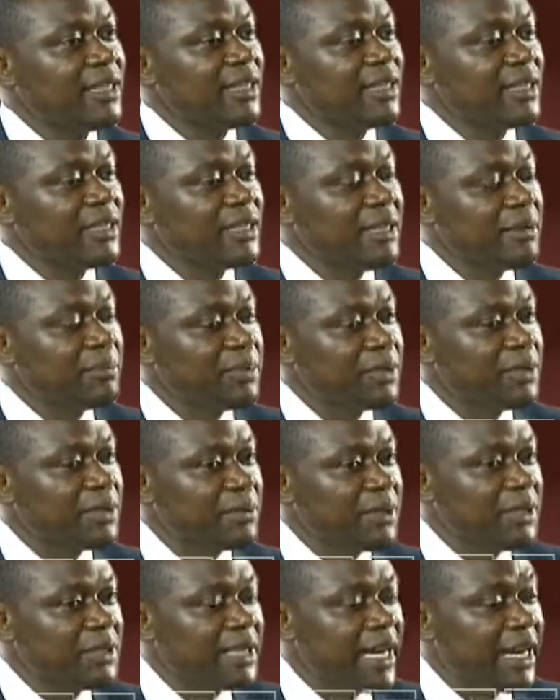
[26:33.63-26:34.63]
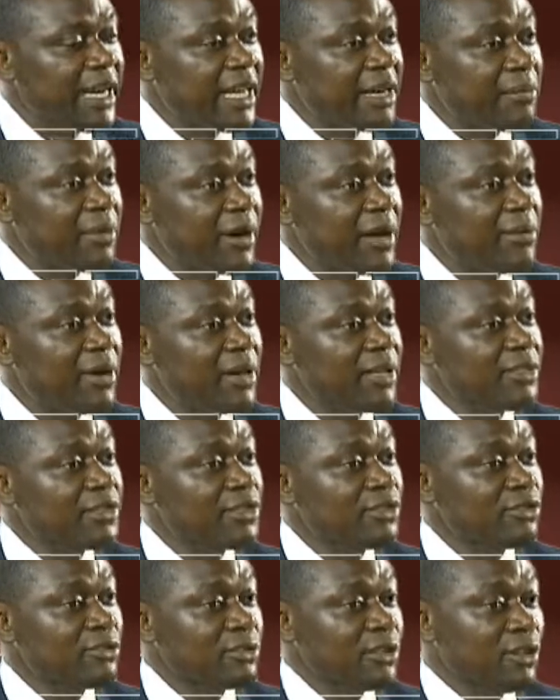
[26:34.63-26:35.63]
the direct primary
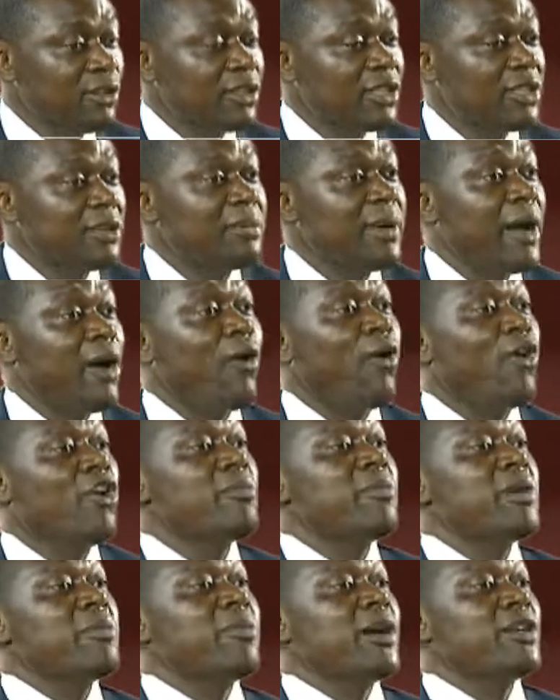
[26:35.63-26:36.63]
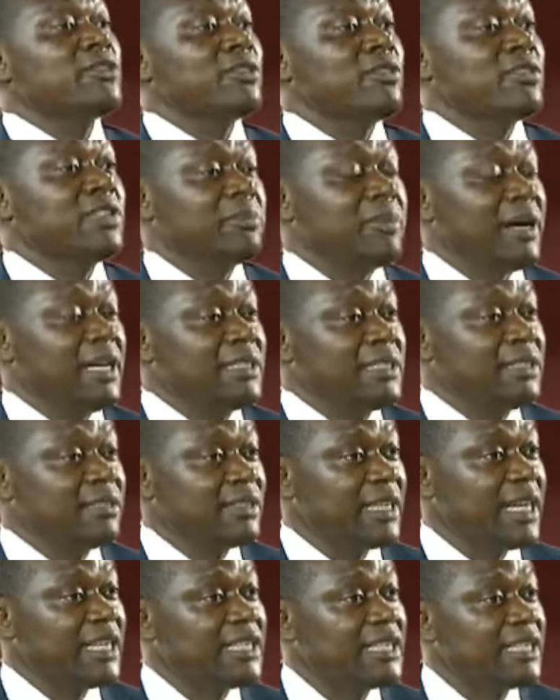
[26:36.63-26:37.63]
is to be conducted by all members of the parties
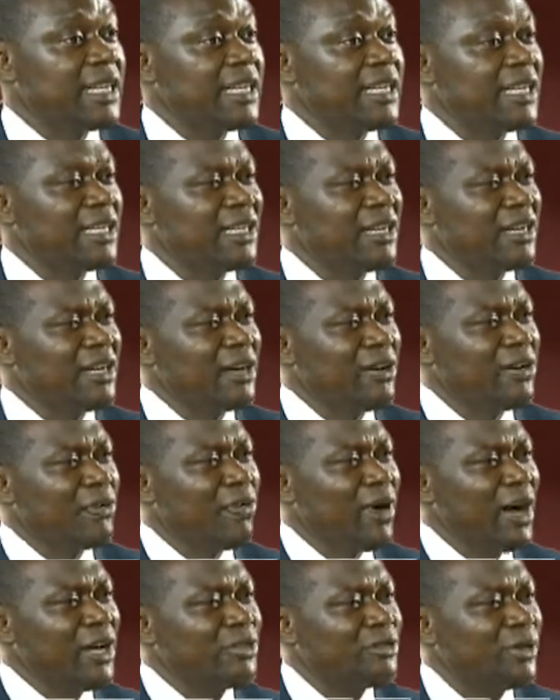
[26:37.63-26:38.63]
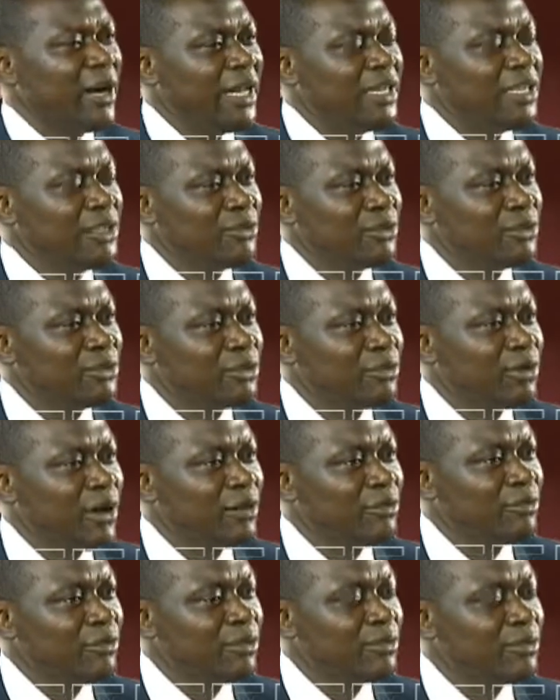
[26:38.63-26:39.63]
nationally, why do I need
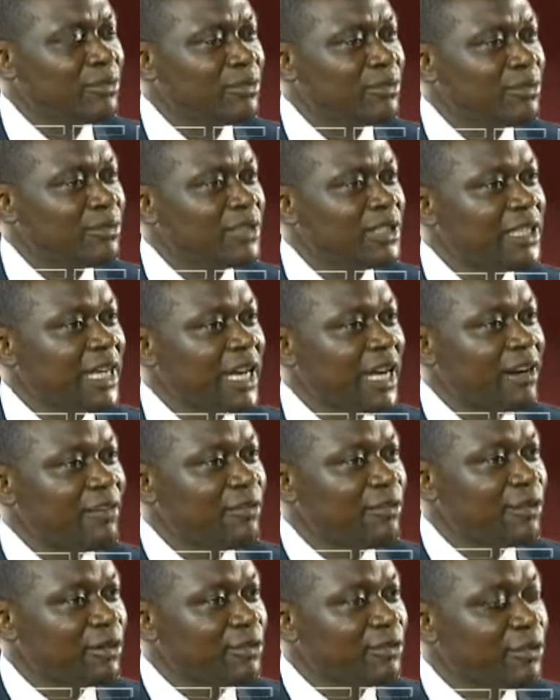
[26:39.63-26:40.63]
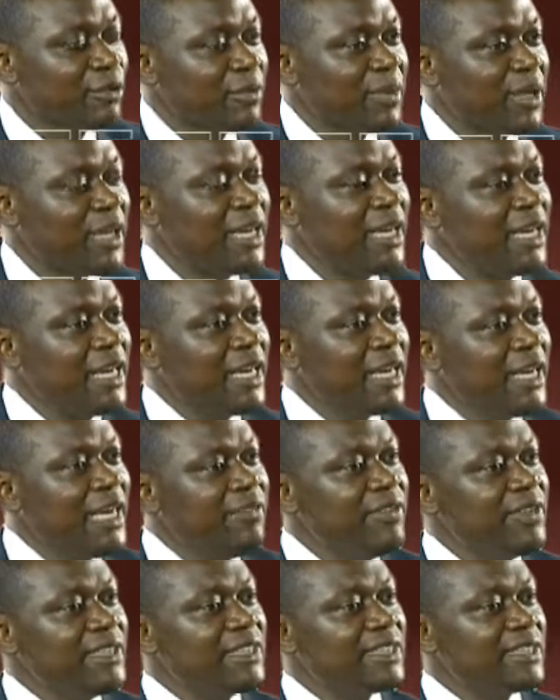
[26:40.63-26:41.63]
withdrawal form? They can vote for me.
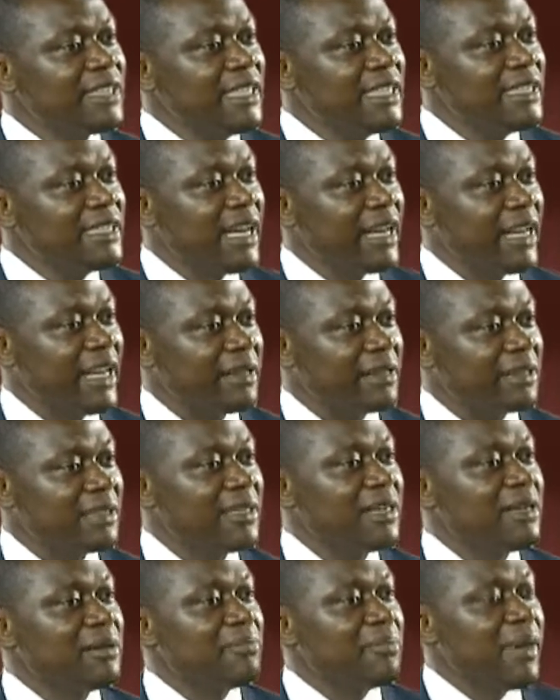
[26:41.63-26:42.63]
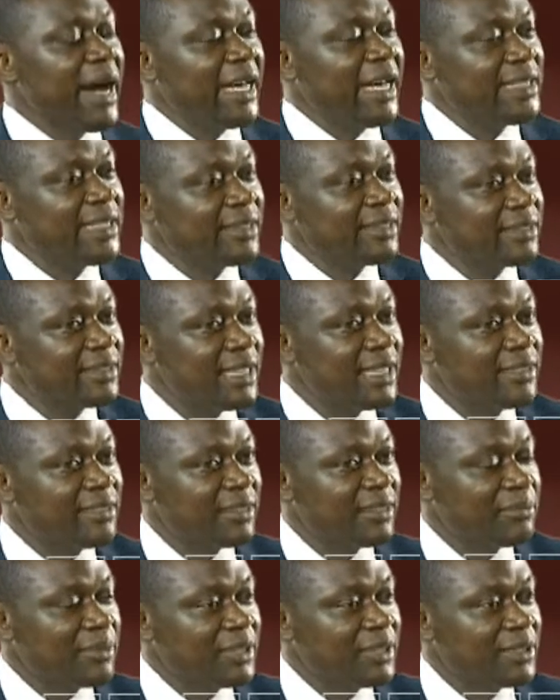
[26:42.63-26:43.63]
If it is indirect by the state
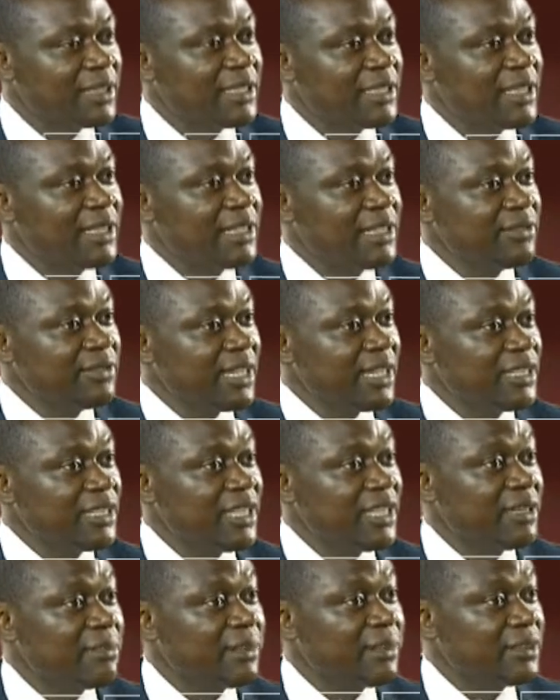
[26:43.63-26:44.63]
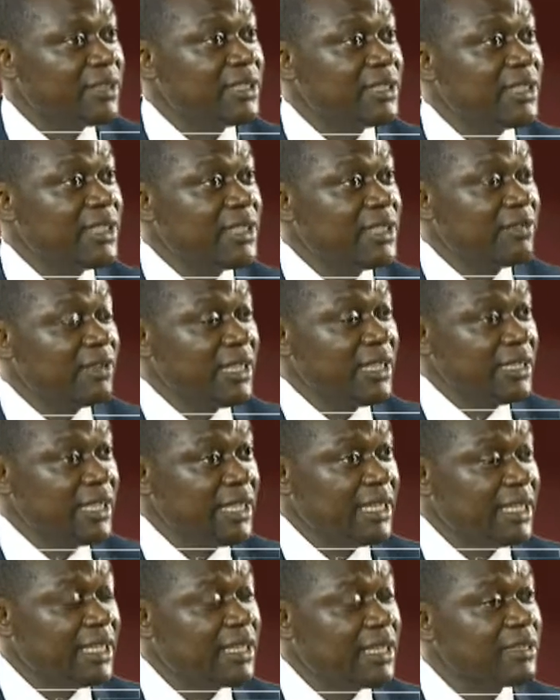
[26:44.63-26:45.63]
representative, national representative, and
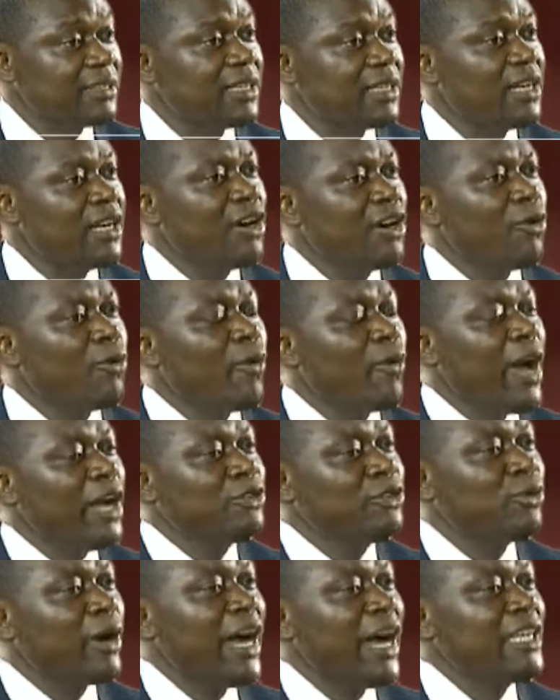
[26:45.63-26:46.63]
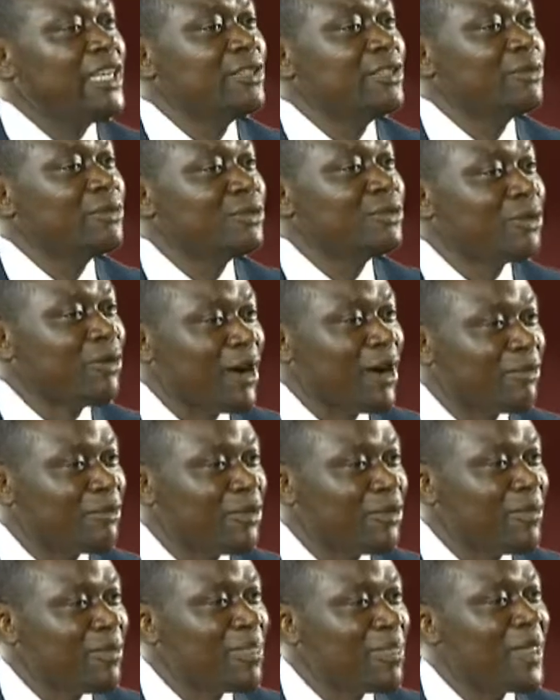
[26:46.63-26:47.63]
delegates, why do I need withdrawal
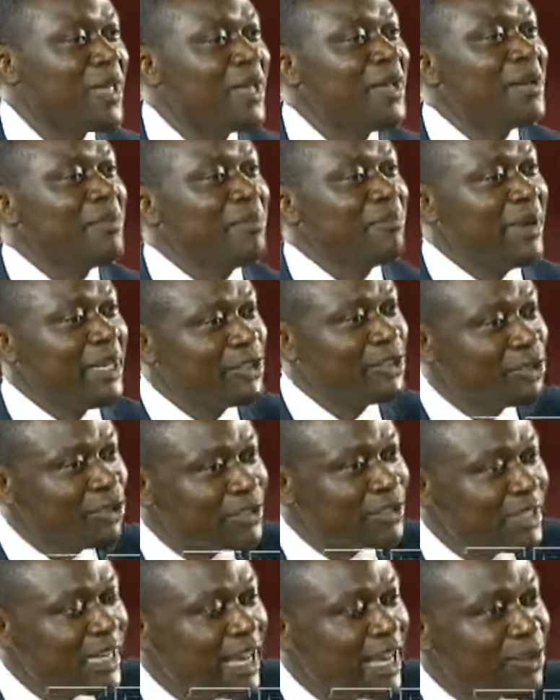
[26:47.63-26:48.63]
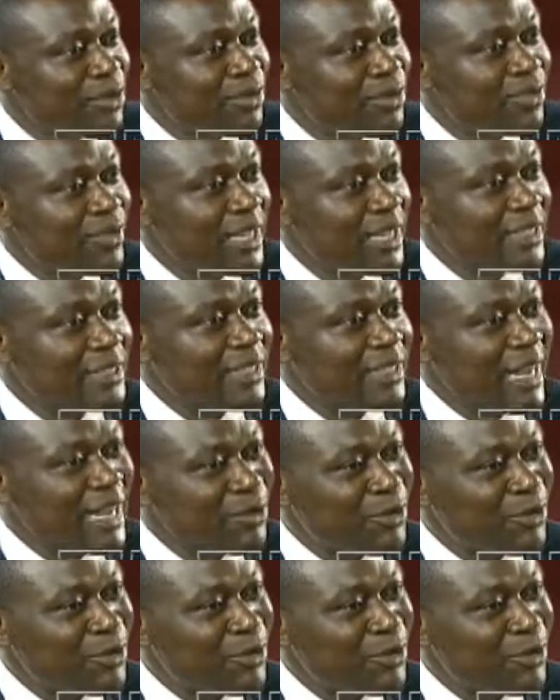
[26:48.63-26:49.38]
form? But just like you said, you